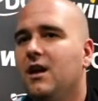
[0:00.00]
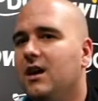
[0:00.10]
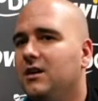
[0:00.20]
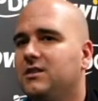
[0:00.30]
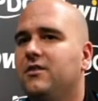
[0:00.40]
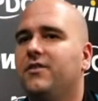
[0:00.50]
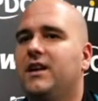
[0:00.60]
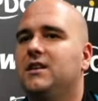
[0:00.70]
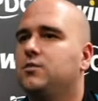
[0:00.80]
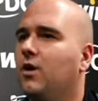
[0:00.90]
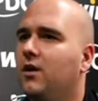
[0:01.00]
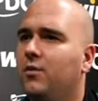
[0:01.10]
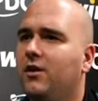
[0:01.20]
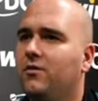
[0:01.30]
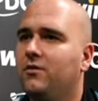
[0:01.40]
I still think it's worked
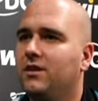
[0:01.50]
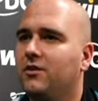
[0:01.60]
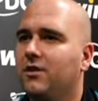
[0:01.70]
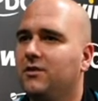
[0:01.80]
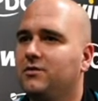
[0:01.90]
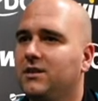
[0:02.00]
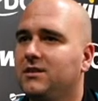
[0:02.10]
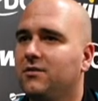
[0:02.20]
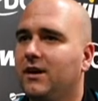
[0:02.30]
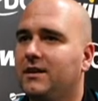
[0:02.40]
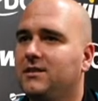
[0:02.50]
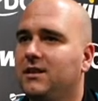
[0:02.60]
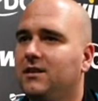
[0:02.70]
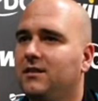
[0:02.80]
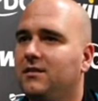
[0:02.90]
well. The crowd's
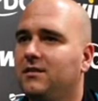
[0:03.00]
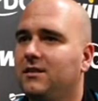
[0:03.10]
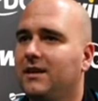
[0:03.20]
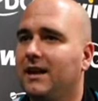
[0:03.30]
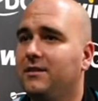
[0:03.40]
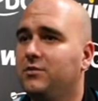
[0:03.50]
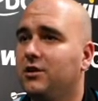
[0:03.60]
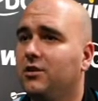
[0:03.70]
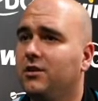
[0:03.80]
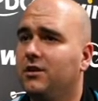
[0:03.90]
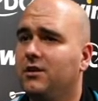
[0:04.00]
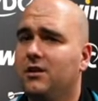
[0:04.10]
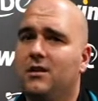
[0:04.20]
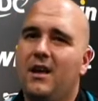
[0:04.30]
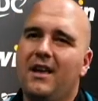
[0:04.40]
interacting, the games are good,
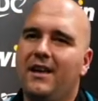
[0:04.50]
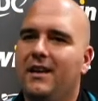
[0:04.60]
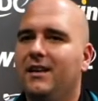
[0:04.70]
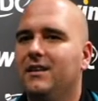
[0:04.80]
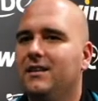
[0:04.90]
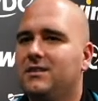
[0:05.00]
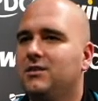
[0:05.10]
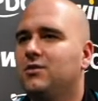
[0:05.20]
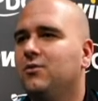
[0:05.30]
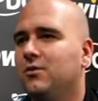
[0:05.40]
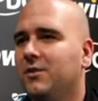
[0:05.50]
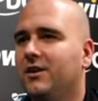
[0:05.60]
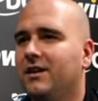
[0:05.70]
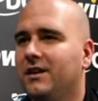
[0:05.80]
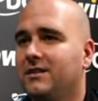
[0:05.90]
and it's a
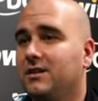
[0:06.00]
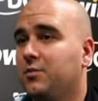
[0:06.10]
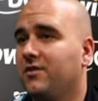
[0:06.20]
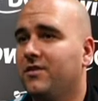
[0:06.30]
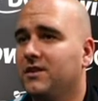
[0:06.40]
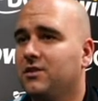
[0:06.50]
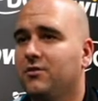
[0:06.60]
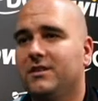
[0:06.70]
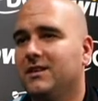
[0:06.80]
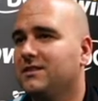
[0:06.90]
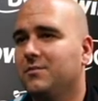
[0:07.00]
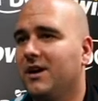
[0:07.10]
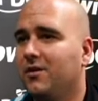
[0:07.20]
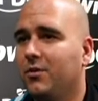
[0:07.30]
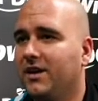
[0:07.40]
tournament, and as a professional, it doesn't
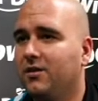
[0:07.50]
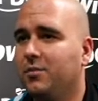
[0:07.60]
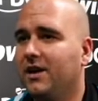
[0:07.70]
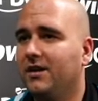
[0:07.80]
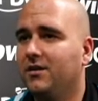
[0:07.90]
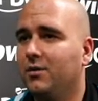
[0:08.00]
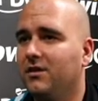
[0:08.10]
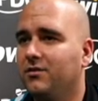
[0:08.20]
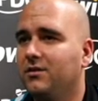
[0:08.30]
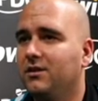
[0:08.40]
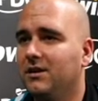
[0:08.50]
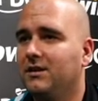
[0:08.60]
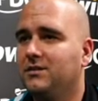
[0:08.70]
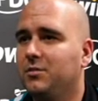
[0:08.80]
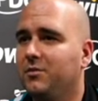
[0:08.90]
matter where you play in the world. You
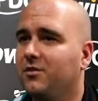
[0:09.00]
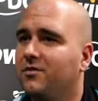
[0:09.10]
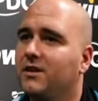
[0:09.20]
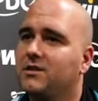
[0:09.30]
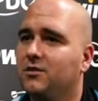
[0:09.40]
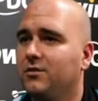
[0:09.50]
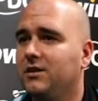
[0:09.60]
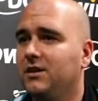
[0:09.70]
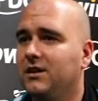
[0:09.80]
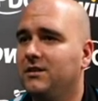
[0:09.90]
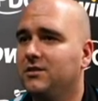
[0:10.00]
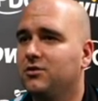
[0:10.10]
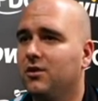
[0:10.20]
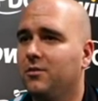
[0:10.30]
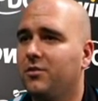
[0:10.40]
need to be professional and you need to
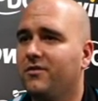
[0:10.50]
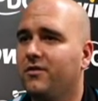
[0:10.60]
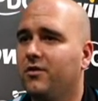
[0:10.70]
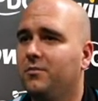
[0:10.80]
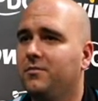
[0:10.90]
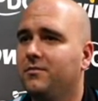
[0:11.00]
try and perform.